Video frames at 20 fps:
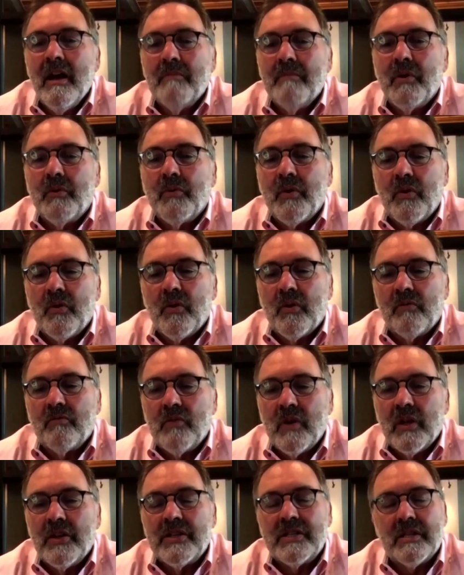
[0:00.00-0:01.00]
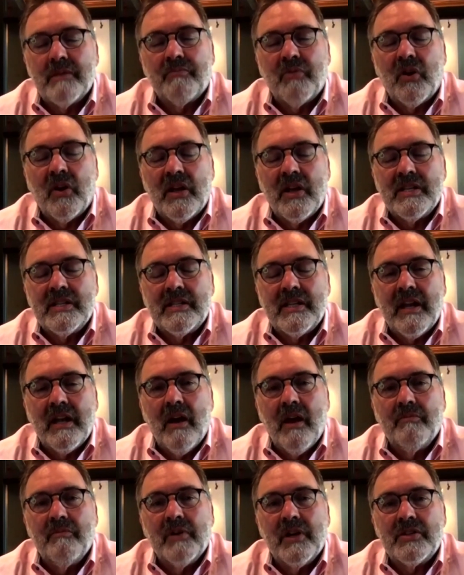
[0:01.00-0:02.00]
But we were really surprised at
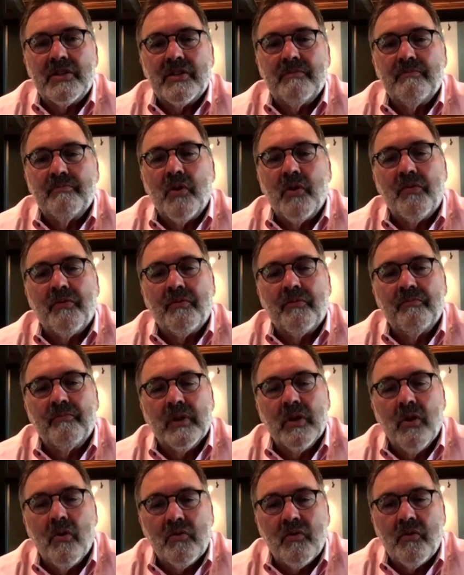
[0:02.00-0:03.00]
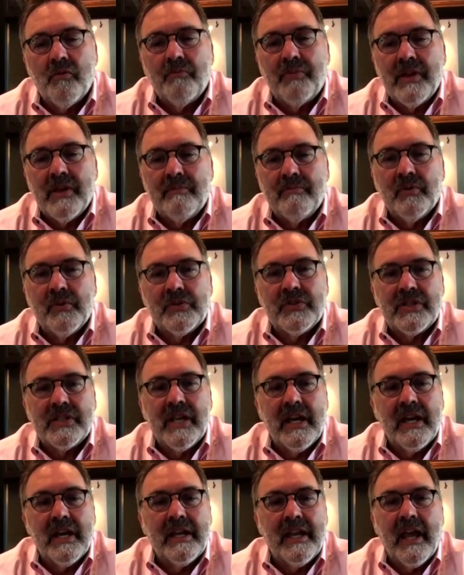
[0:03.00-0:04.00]
how much both local people
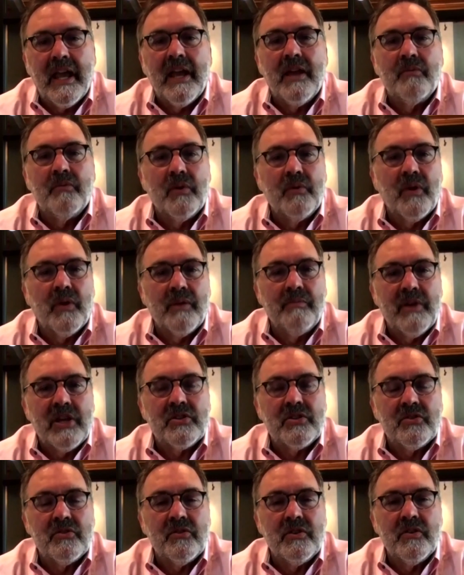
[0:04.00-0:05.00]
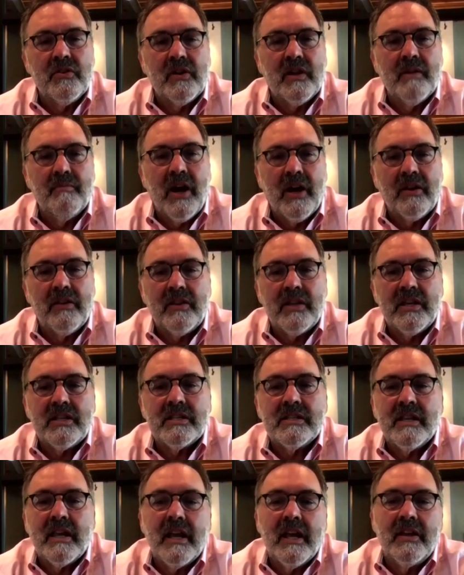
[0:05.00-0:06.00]
said, "Hey, we want to make sure you come out of
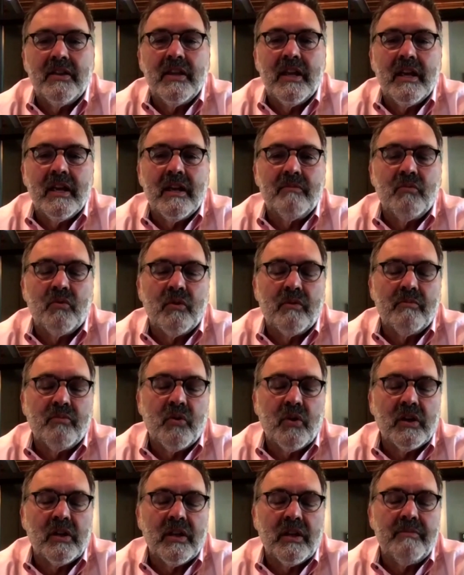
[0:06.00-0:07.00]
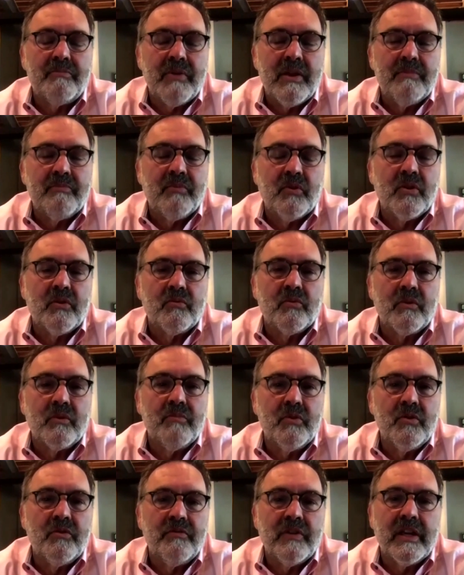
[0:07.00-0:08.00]
this," and then more importantly, people that were
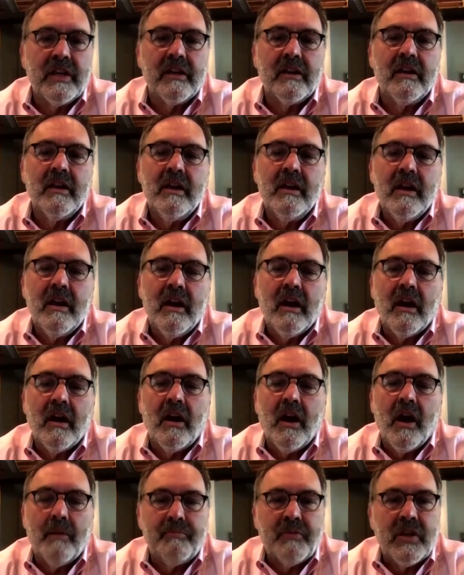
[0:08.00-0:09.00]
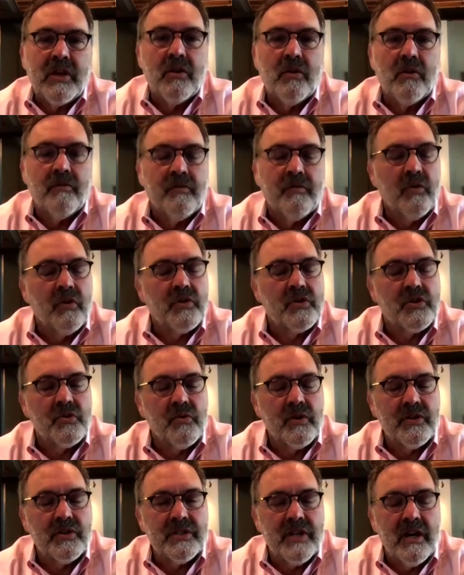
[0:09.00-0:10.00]
moving uh, up here for a
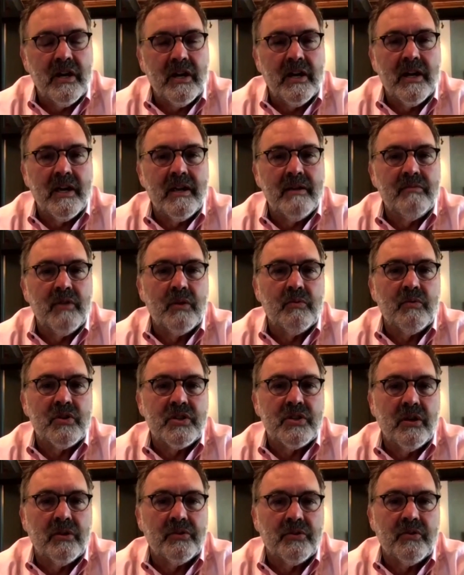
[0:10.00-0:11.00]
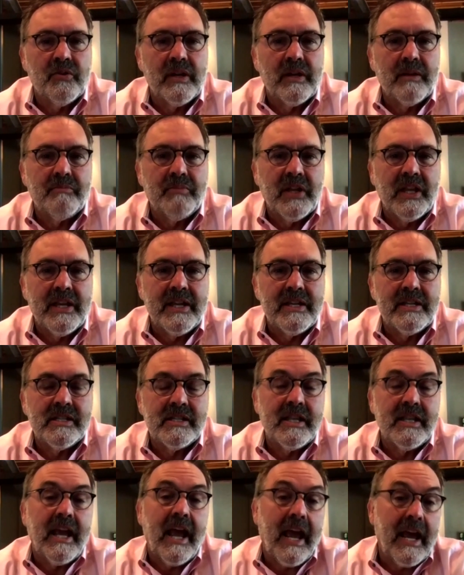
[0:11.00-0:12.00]
short time. They were sheltering in place.
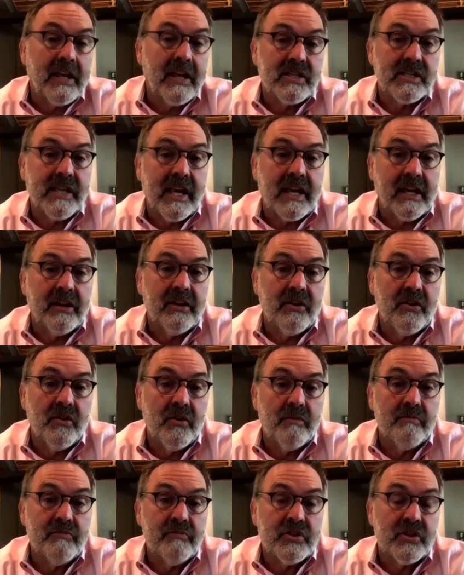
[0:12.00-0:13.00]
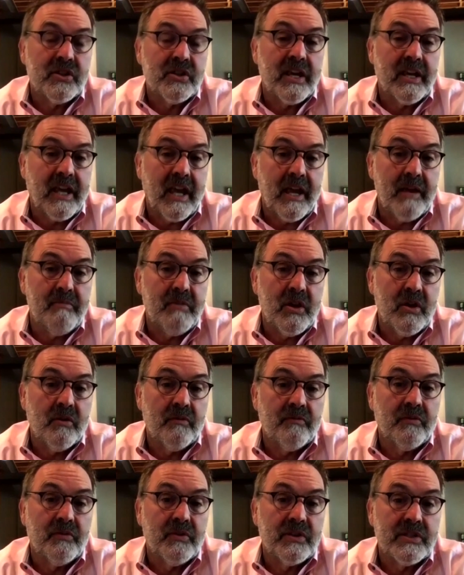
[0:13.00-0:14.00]
They had second homes, so they came here
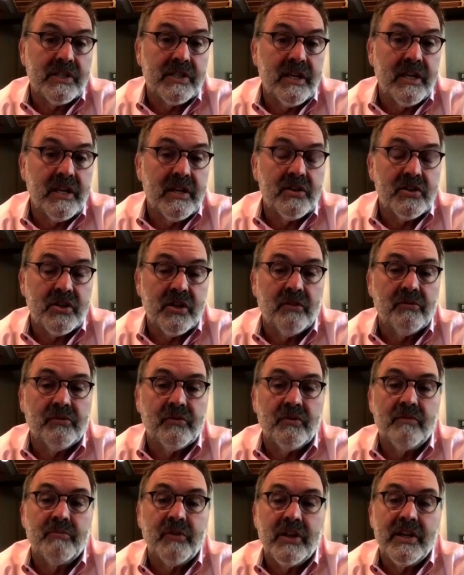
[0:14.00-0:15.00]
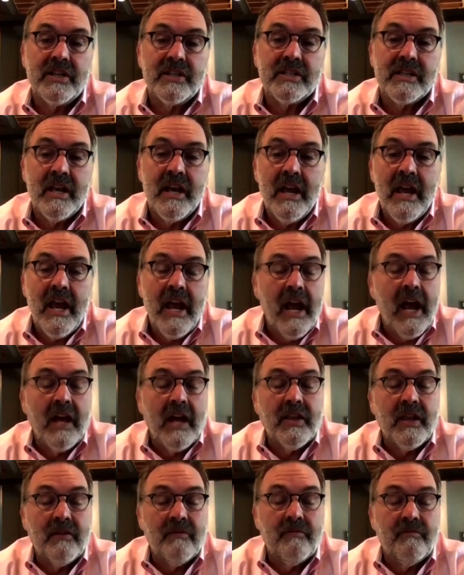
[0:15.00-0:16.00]
for the city to shelter in place, and
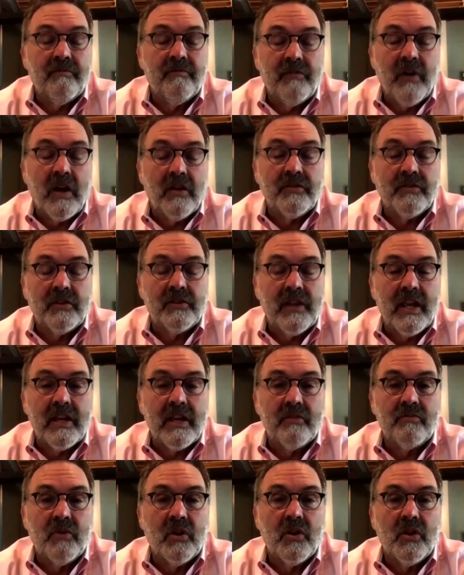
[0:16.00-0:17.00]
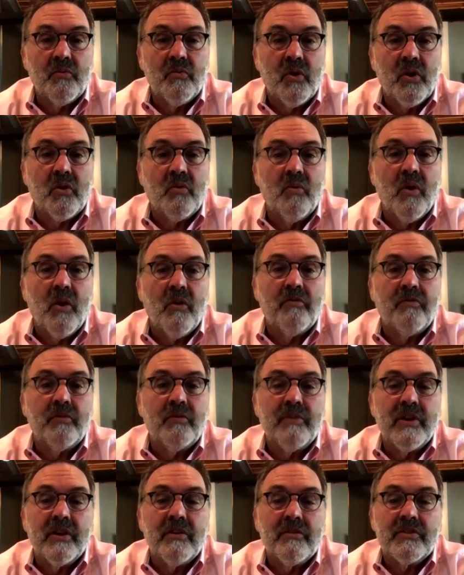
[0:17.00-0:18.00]
then found that they could really work well from here.